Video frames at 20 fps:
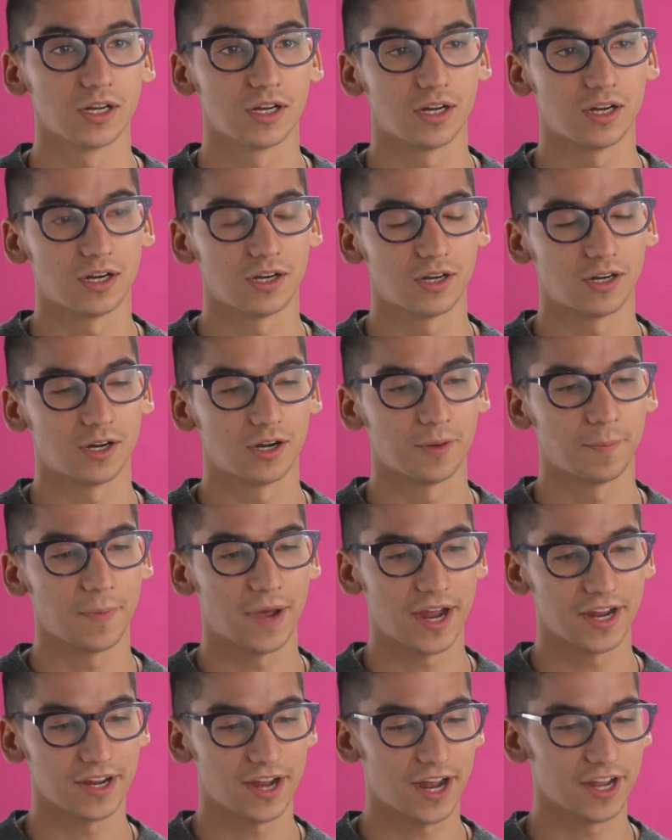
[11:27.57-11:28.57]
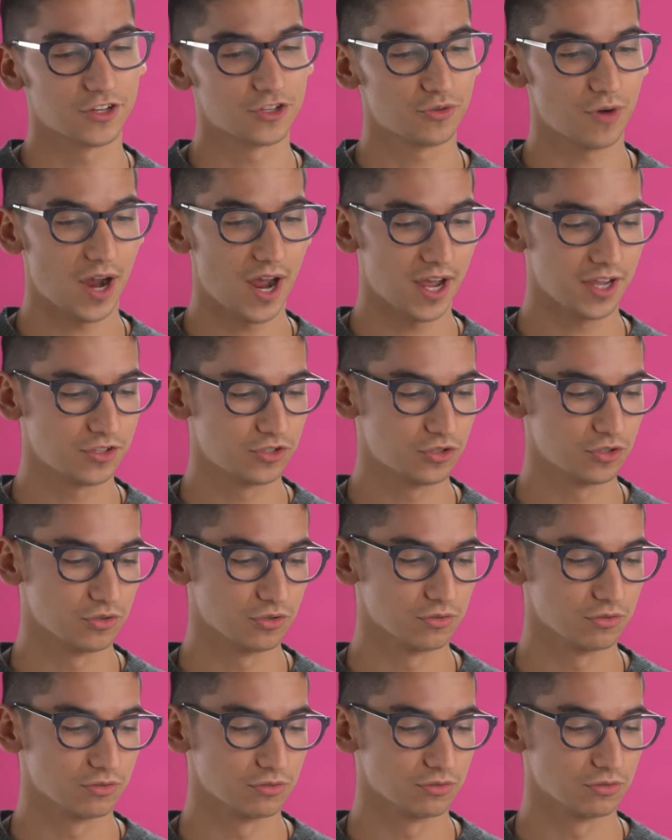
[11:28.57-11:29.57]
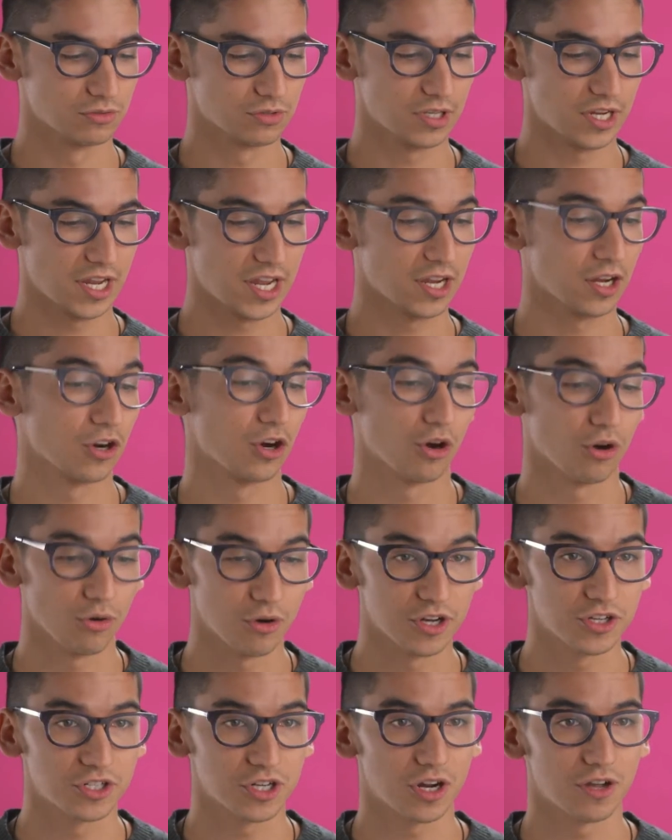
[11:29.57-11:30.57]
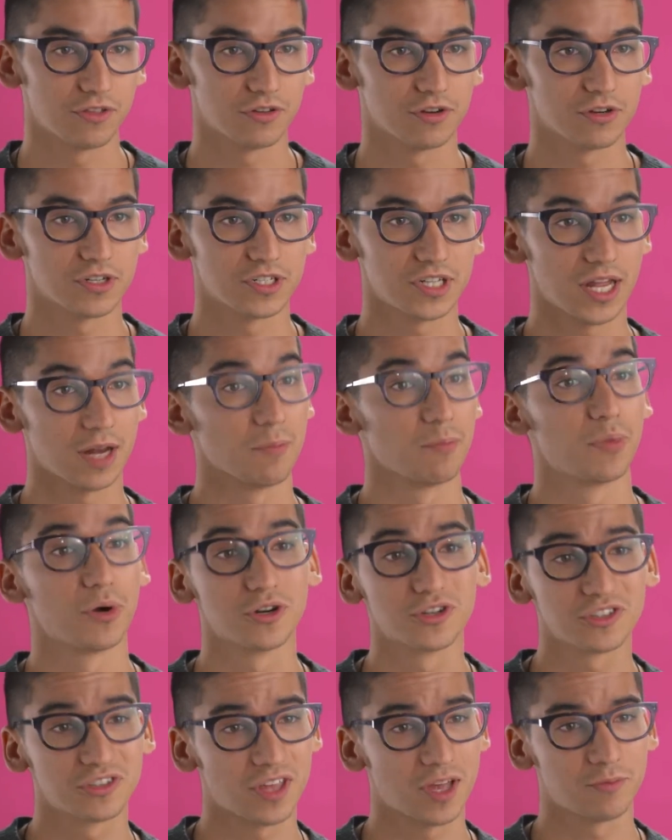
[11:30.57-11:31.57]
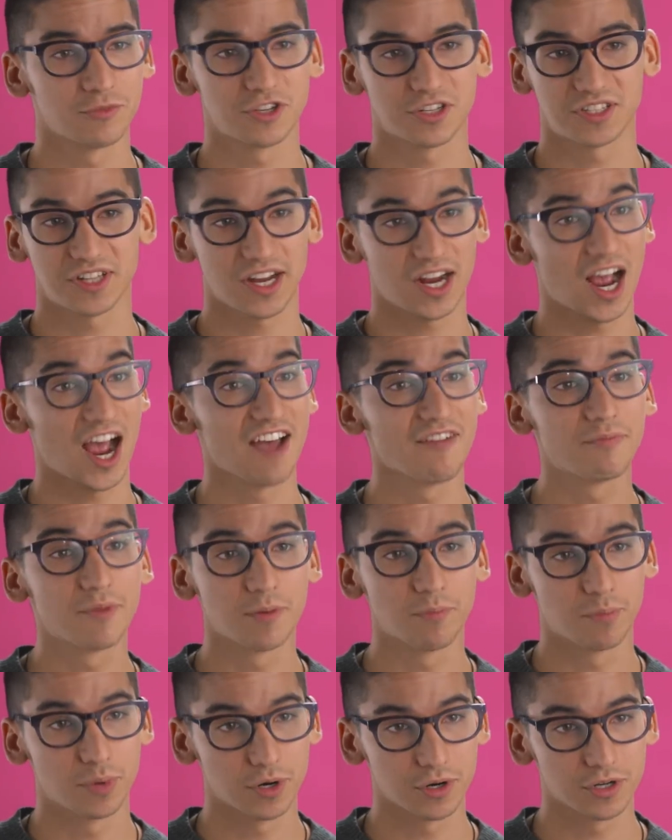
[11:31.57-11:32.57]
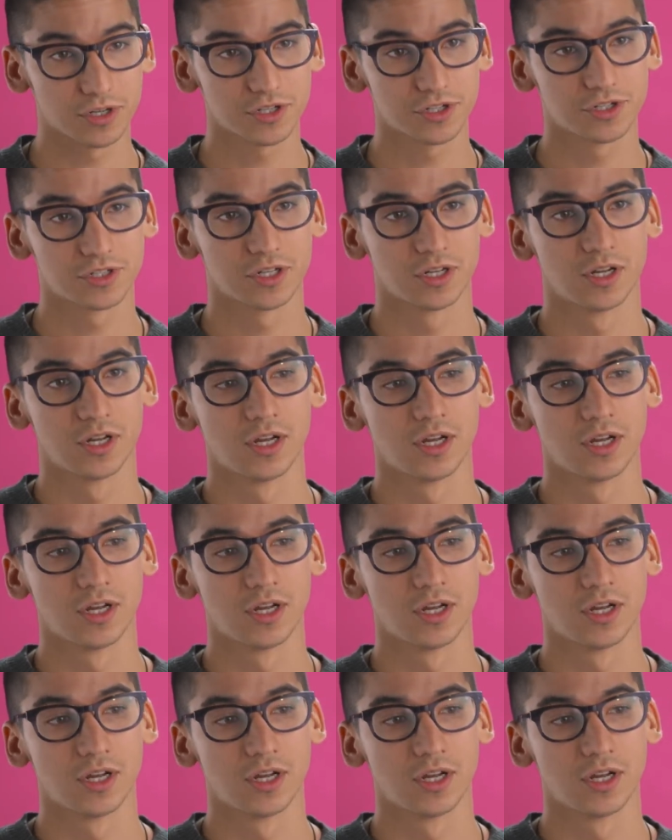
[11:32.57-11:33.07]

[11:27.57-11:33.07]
I try to encourage others and push them just like I've been pushed.